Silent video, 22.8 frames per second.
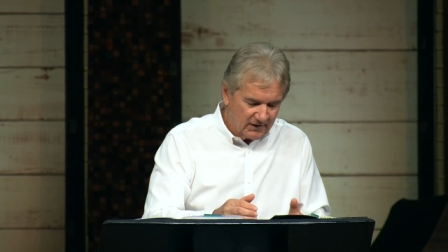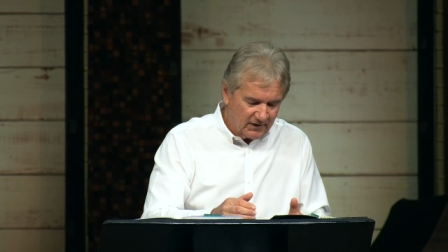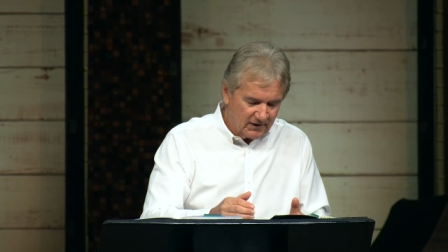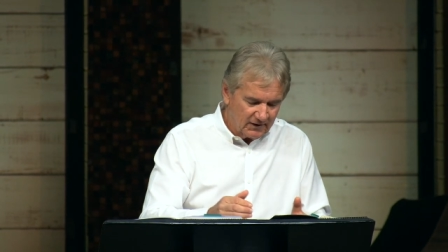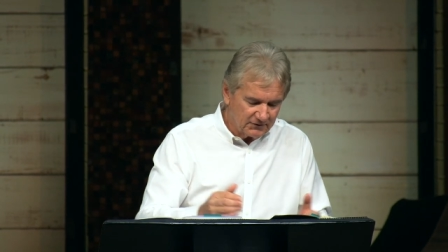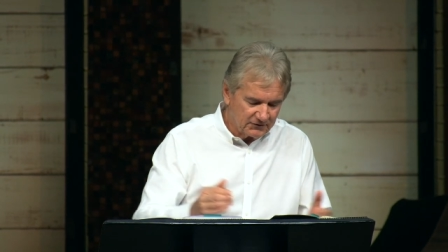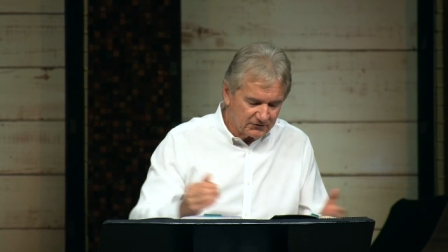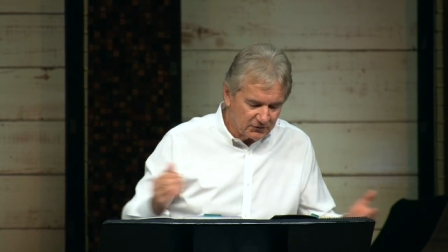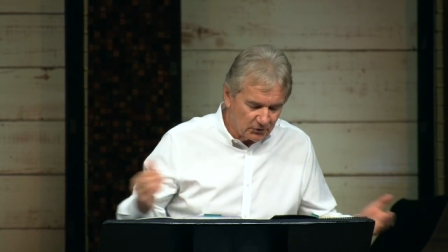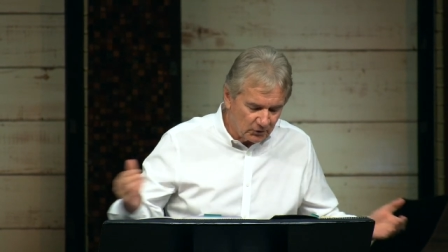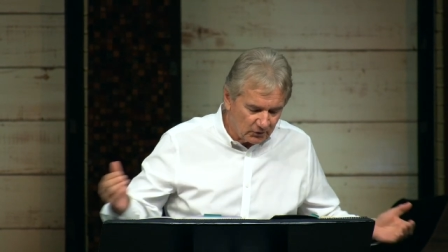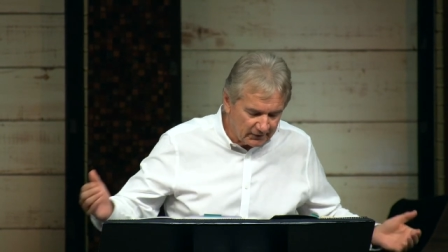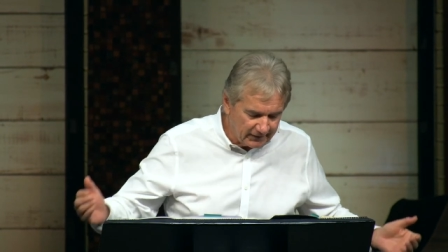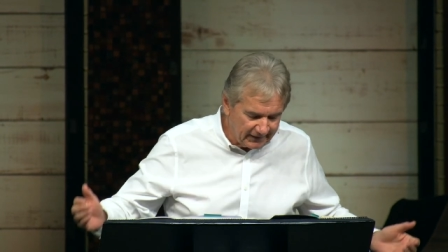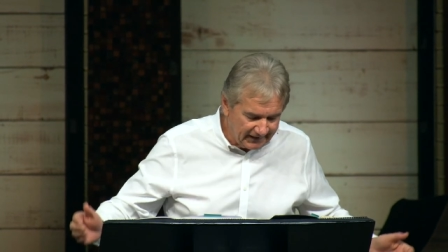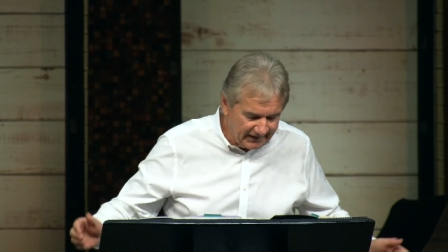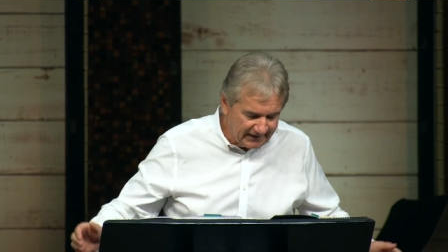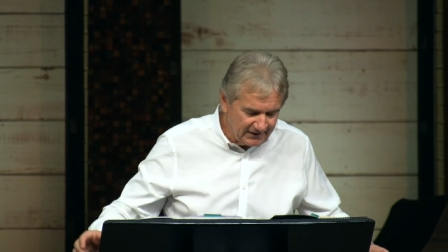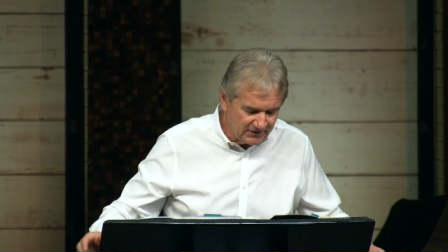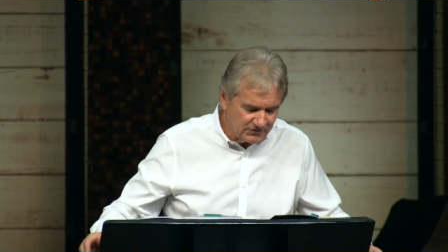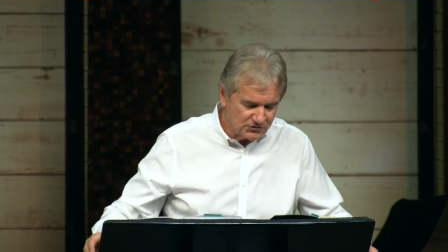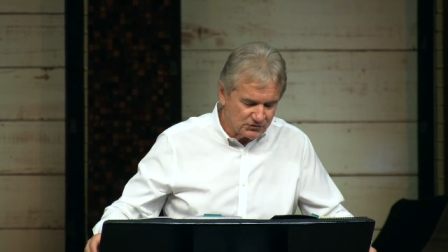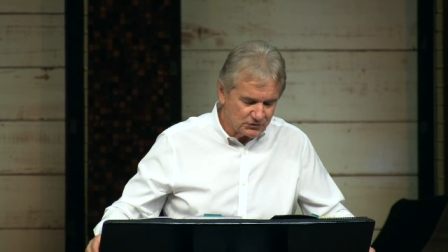I saw an
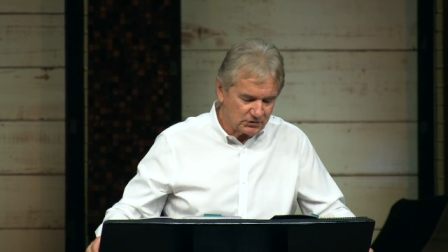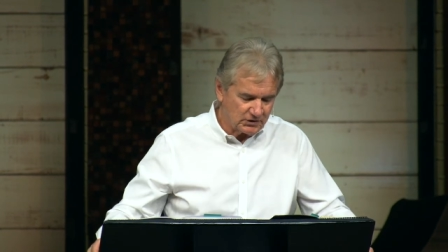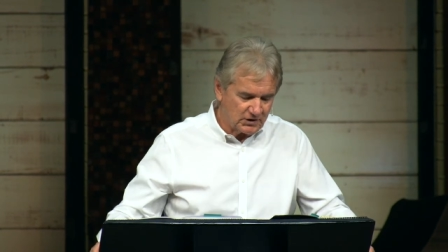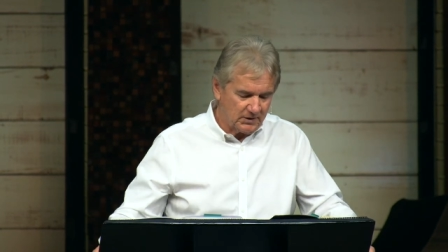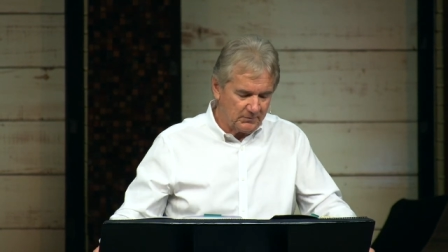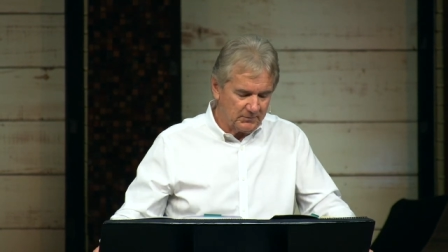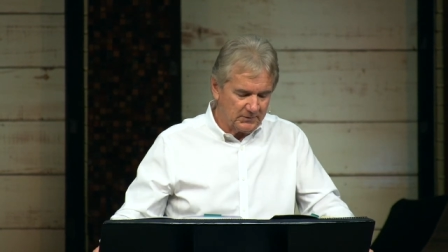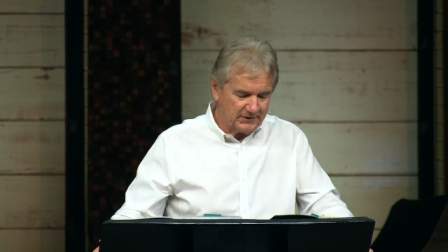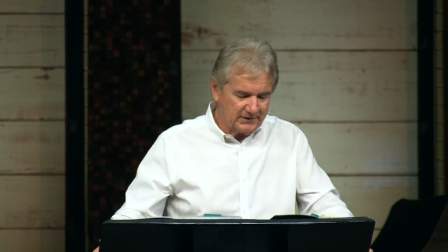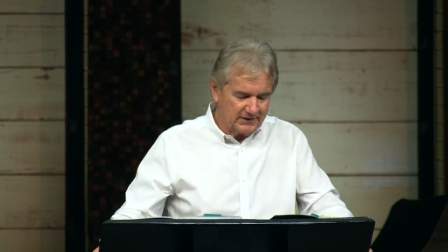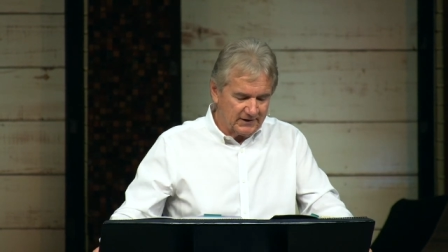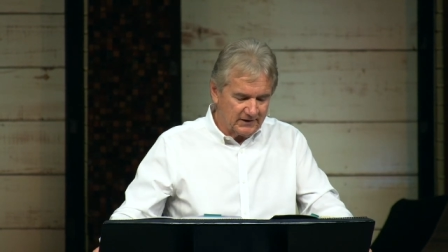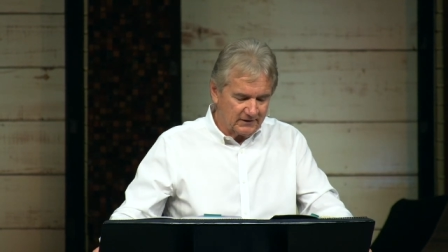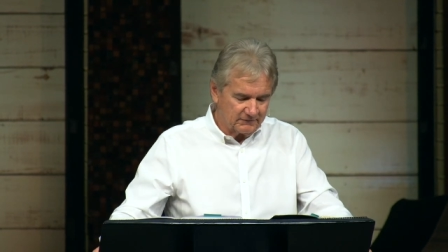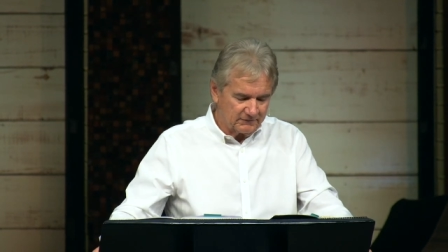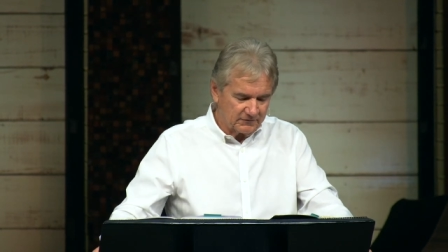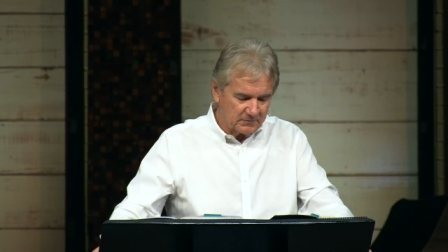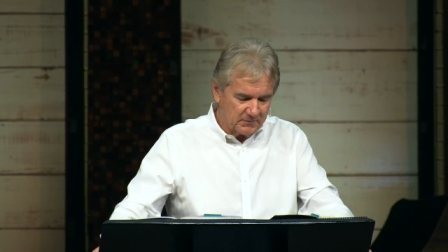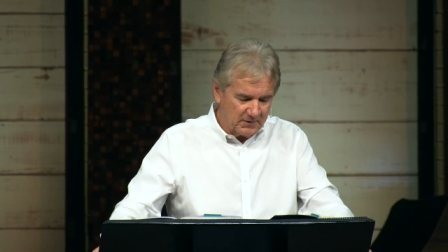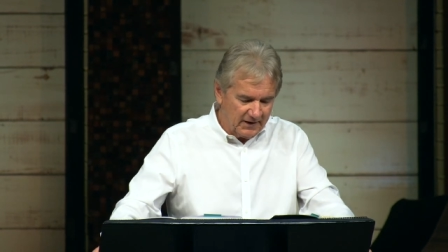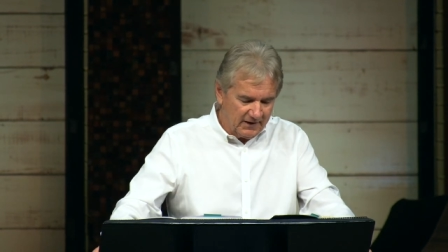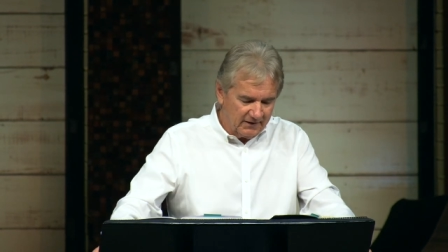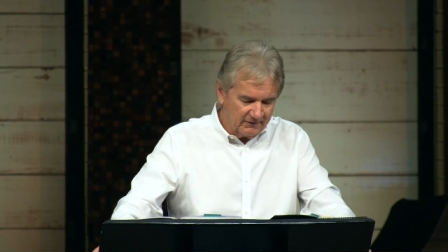angel coming down
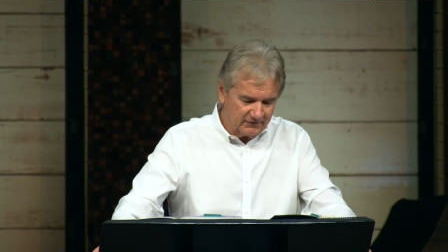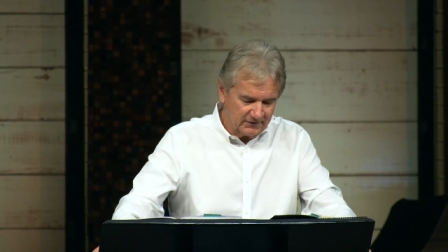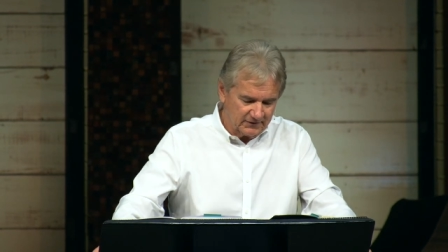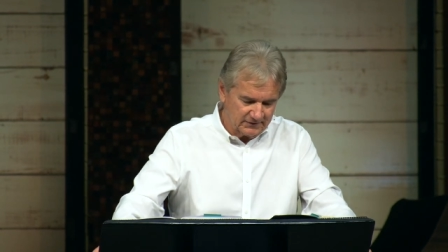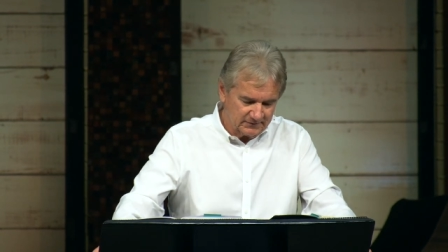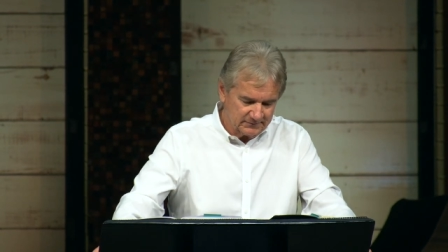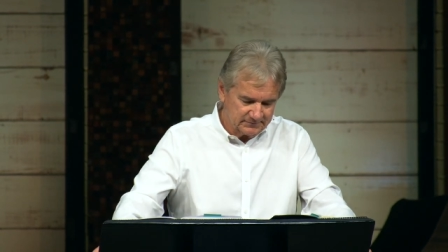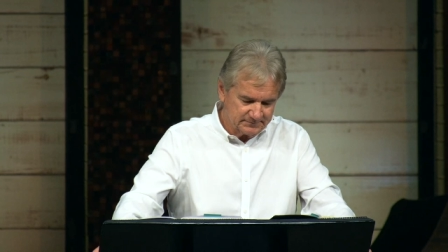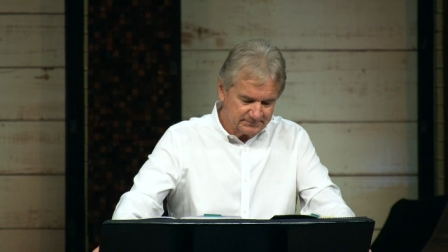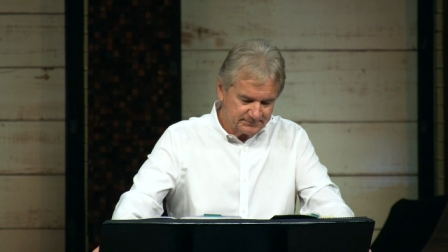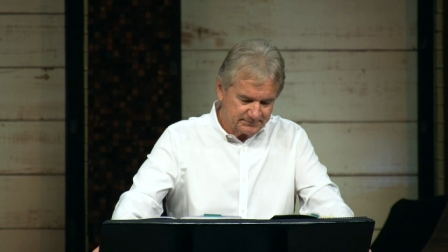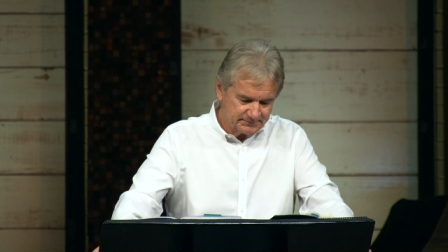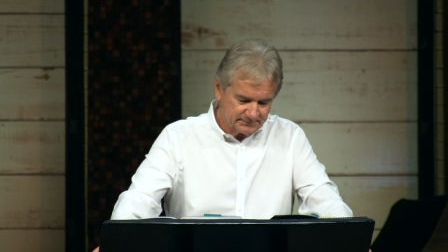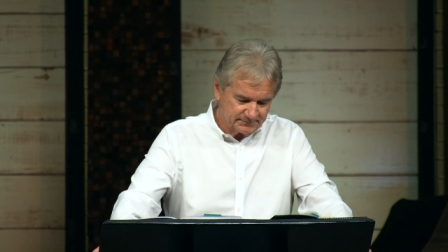from heaven.